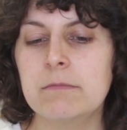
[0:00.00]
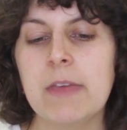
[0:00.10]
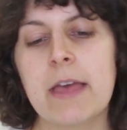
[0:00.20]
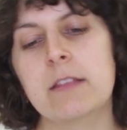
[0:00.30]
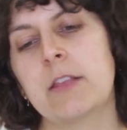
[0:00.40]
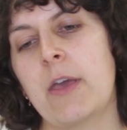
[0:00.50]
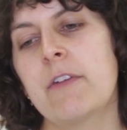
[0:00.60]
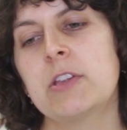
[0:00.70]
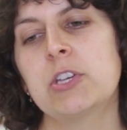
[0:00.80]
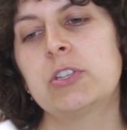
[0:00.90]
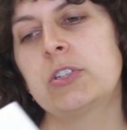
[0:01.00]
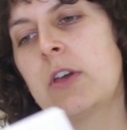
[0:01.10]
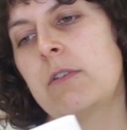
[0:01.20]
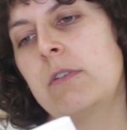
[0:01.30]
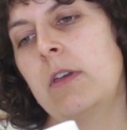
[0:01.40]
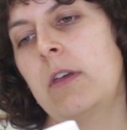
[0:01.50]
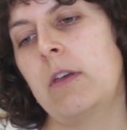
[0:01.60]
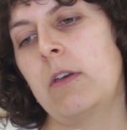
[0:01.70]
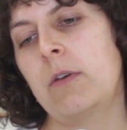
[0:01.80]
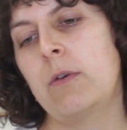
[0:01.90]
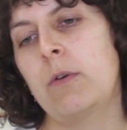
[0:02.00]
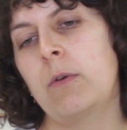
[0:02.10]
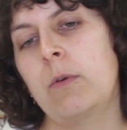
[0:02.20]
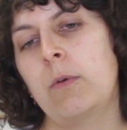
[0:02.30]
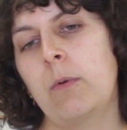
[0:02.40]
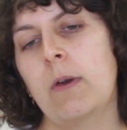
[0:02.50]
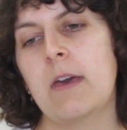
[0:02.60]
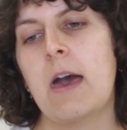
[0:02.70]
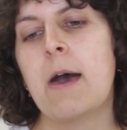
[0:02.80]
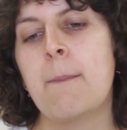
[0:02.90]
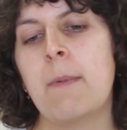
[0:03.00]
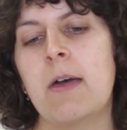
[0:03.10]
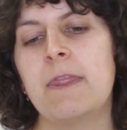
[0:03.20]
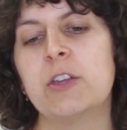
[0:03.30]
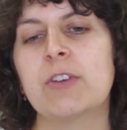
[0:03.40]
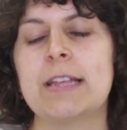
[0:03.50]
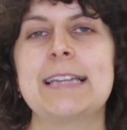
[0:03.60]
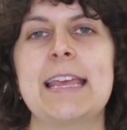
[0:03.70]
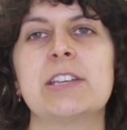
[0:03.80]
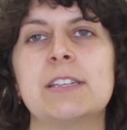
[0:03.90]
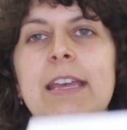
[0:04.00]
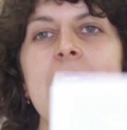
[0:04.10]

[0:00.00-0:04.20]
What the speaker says: Yes, so if I just show you the translation